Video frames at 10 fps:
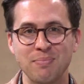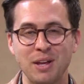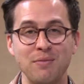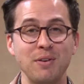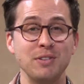
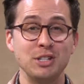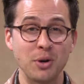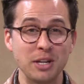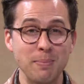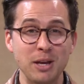If you've
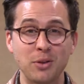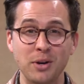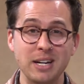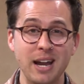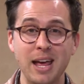enjoyed the Big
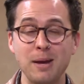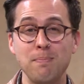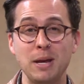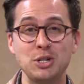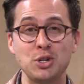Three today,
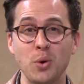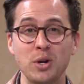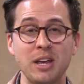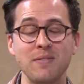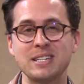be sure
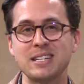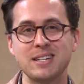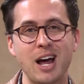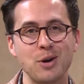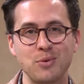to give us a
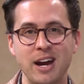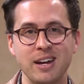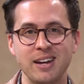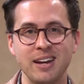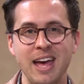star
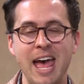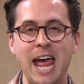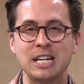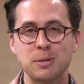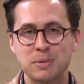rating
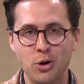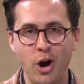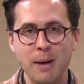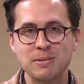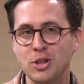and
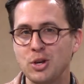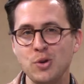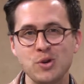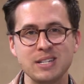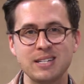subscribe so that
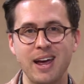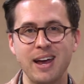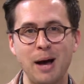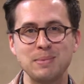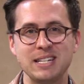you can
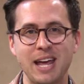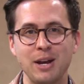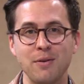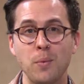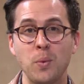stay up to
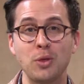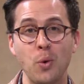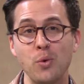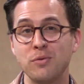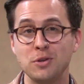date with
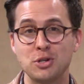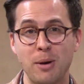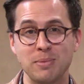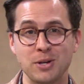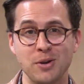all future
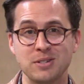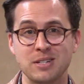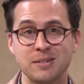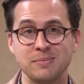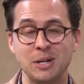
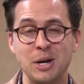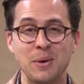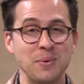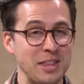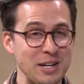episodes.
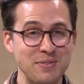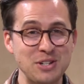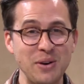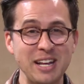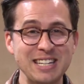Well, thanks for
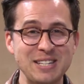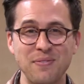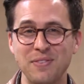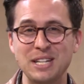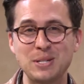joining us
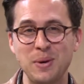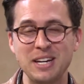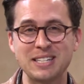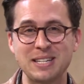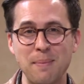for this
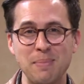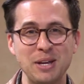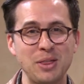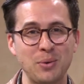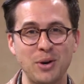week's
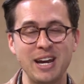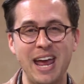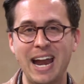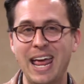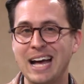Big Three
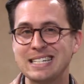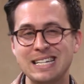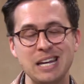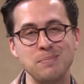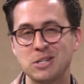and our
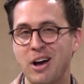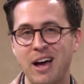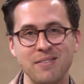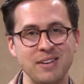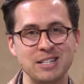deep
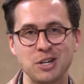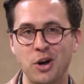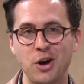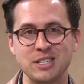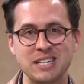dive into
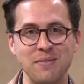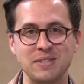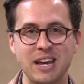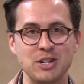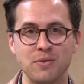God's
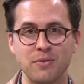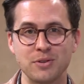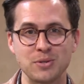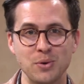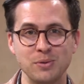invitation for
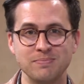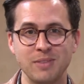us all.